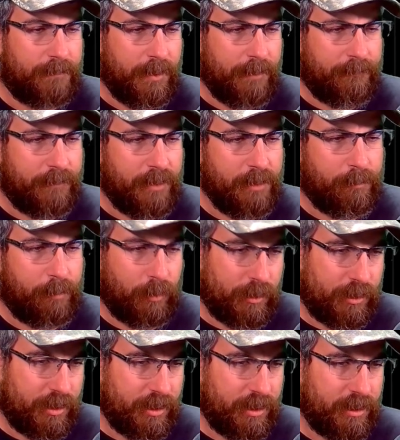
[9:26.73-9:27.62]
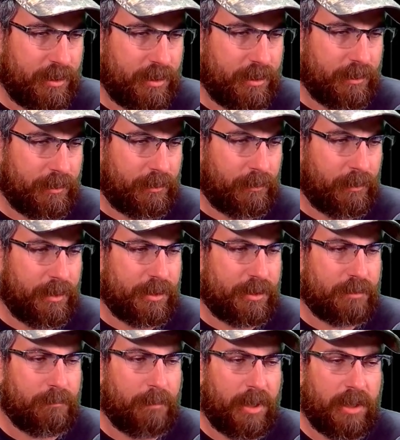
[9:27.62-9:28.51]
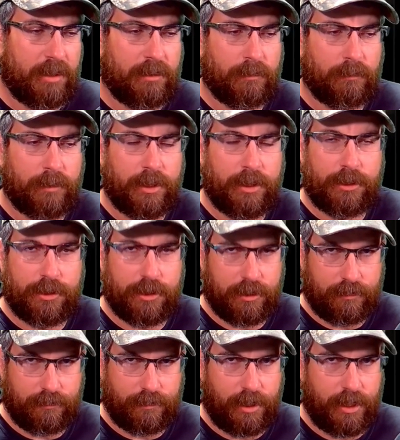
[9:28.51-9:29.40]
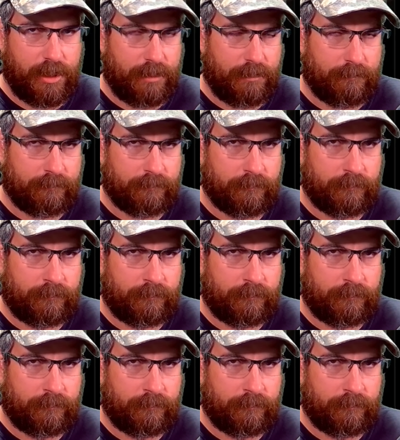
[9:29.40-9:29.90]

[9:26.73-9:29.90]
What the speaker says: 50% increased mana regen rate.